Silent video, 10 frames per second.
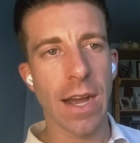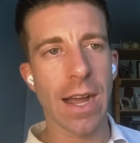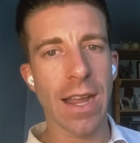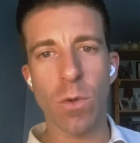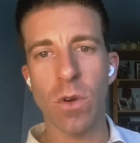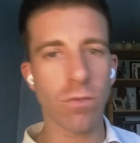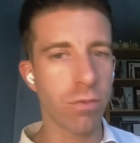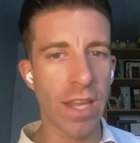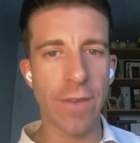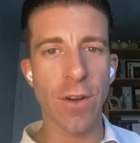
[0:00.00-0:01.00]
I will
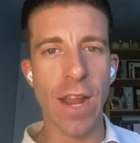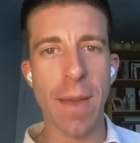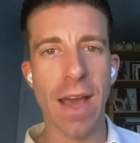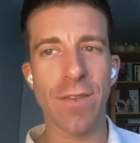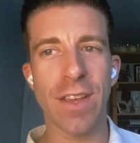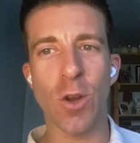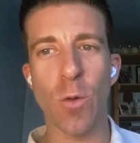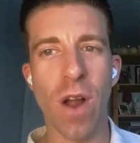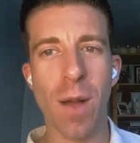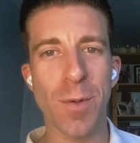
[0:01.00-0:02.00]
leave your name out of it,
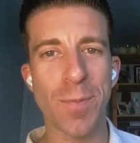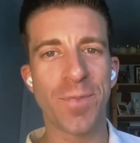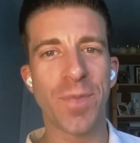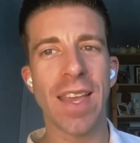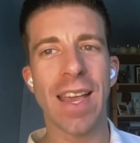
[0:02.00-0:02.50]
no problem.